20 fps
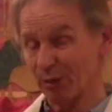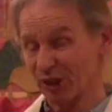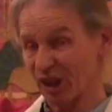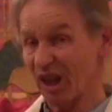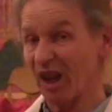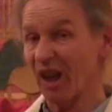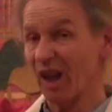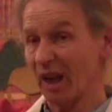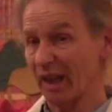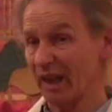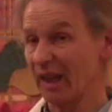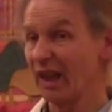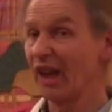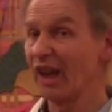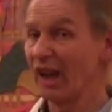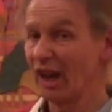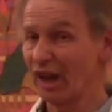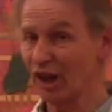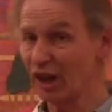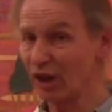was high
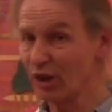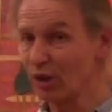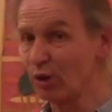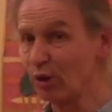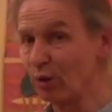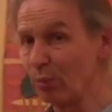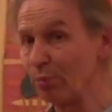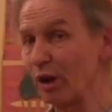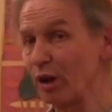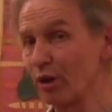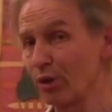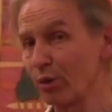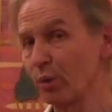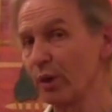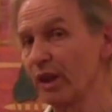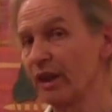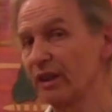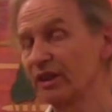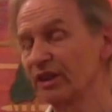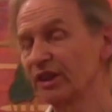and it caught both
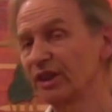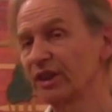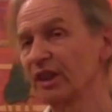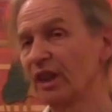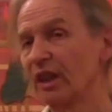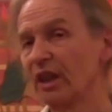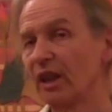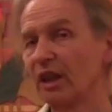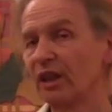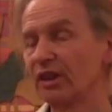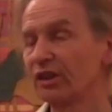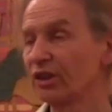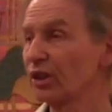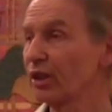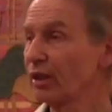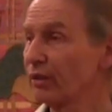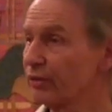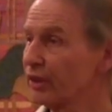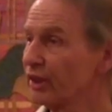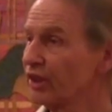winds. Yeah. So
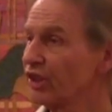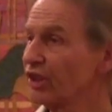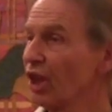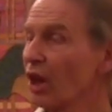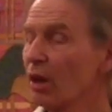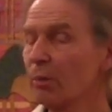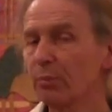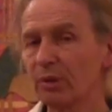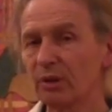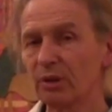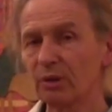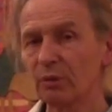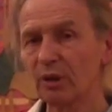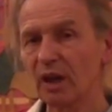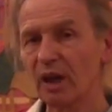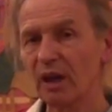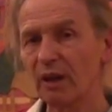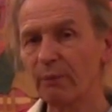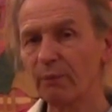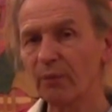that, for example,
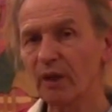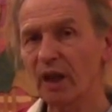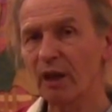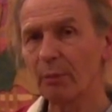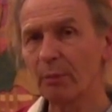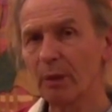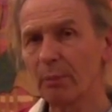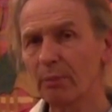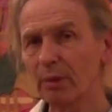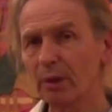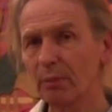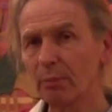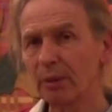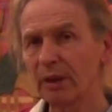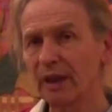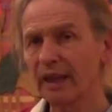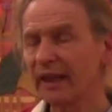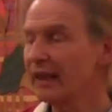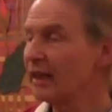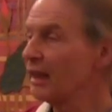I remember
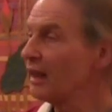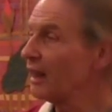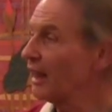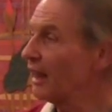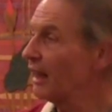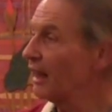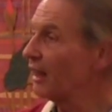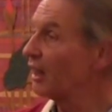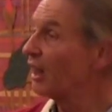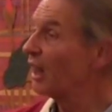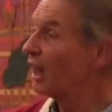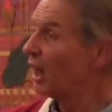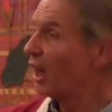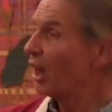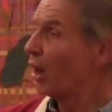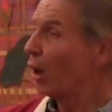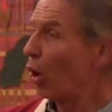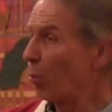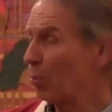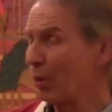playing
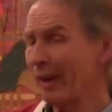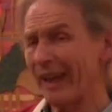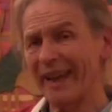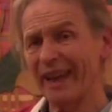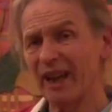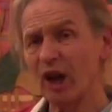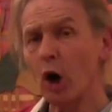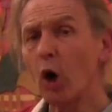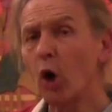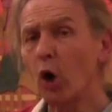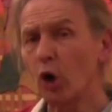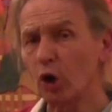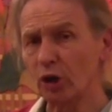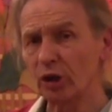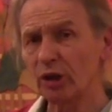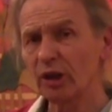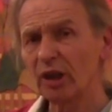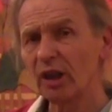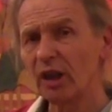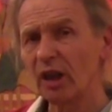
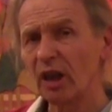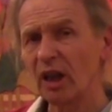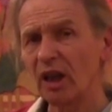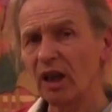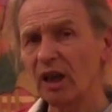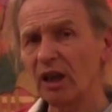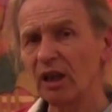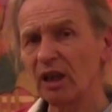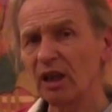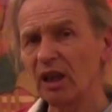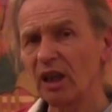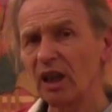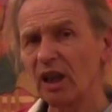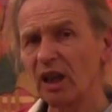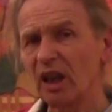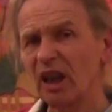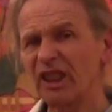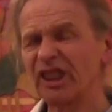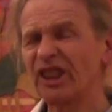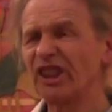on
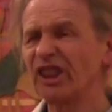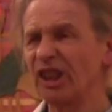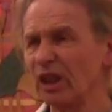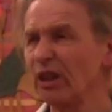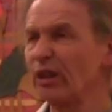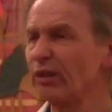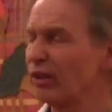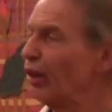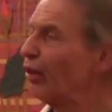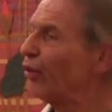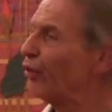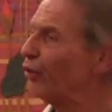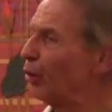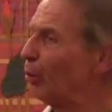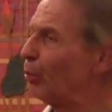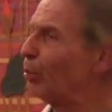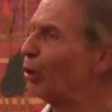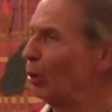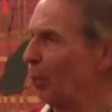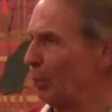a silver
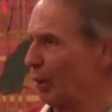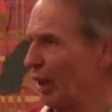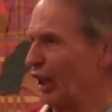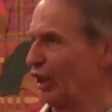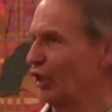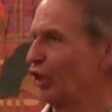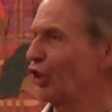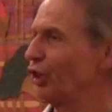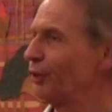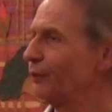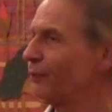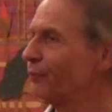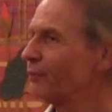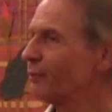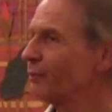football pitch.